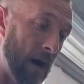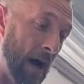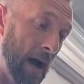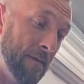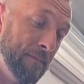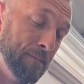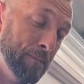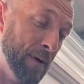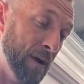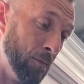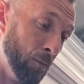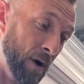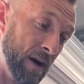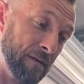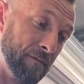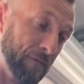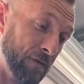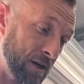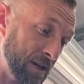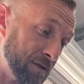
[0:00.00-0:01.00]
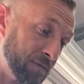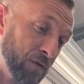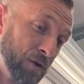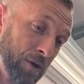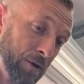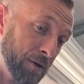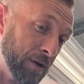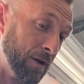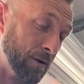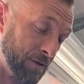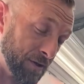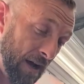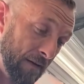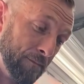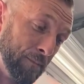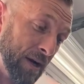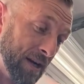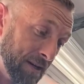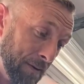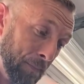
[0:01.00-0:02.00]
I've been waiting for this for 2 years. I've
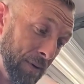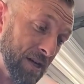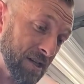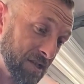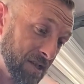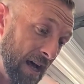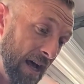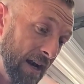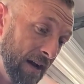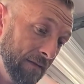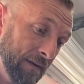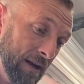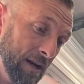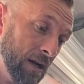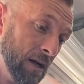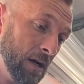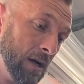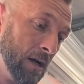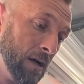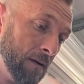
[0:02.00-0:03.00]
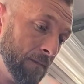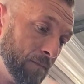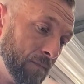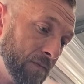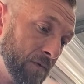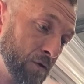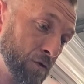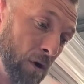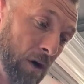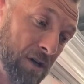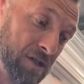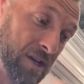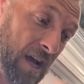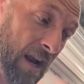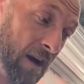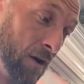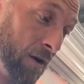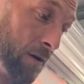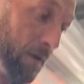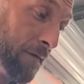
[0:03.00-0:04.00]
beat the piss out of it. Truck's got
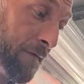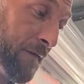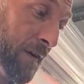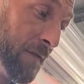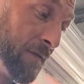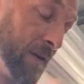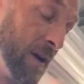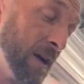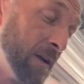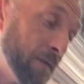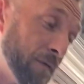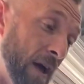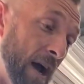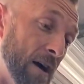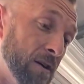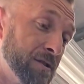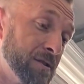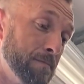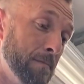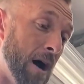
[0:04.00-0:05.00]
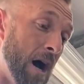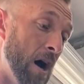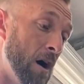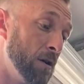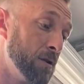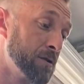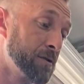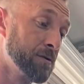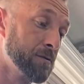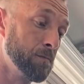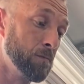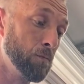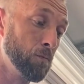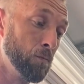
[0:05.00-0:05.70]
115,000 miles.